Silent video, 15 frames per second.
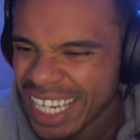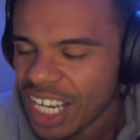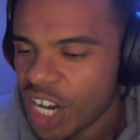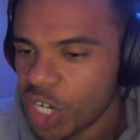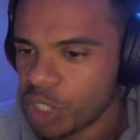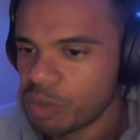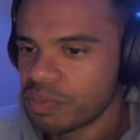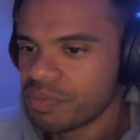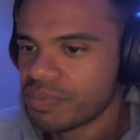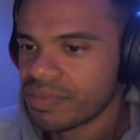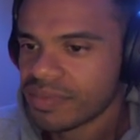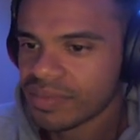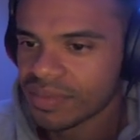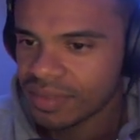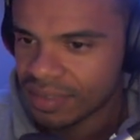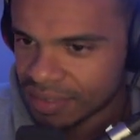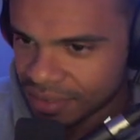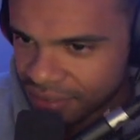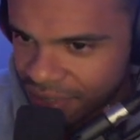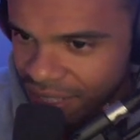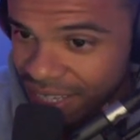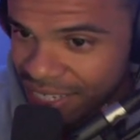All I know
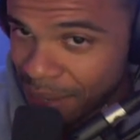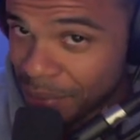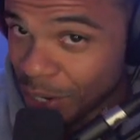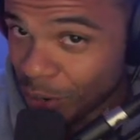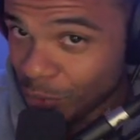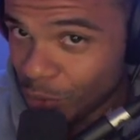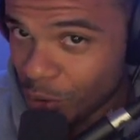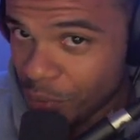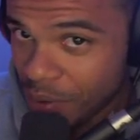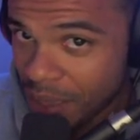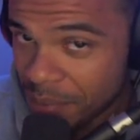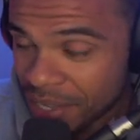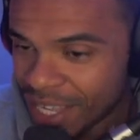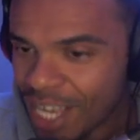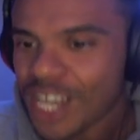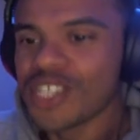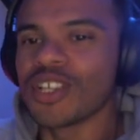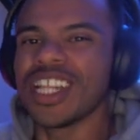is I'm here for it, baby.